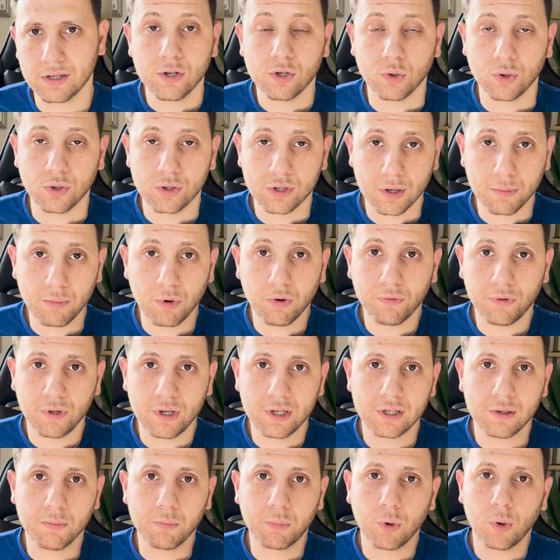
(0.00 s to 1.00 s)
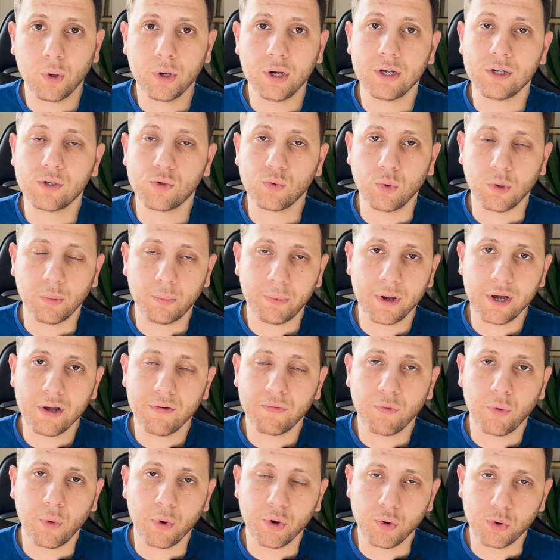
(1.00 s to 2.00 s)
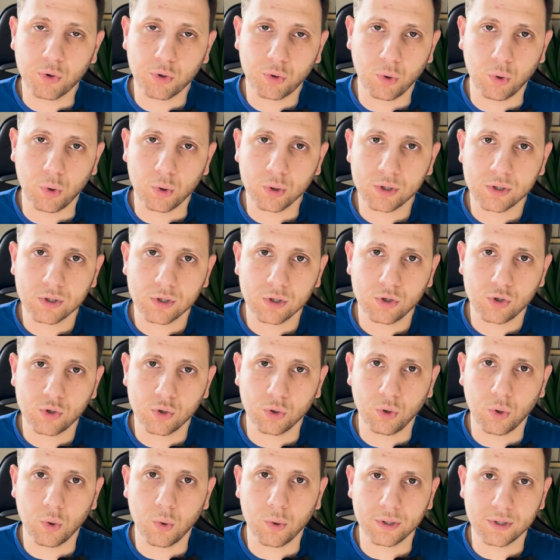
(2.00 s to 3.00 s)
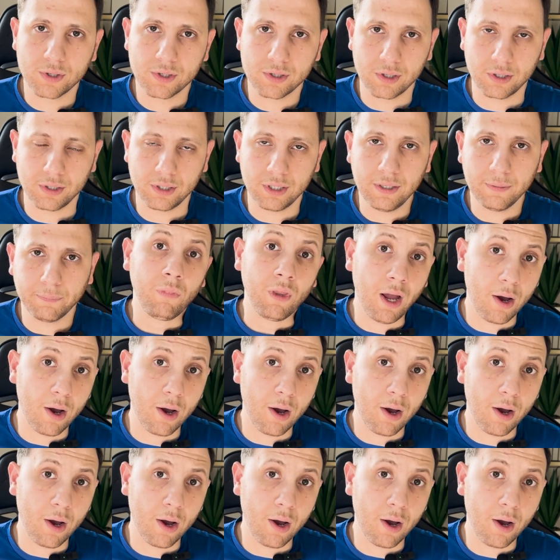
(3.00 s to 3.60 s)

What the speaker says: So some of these employers will pay for your course to go and study.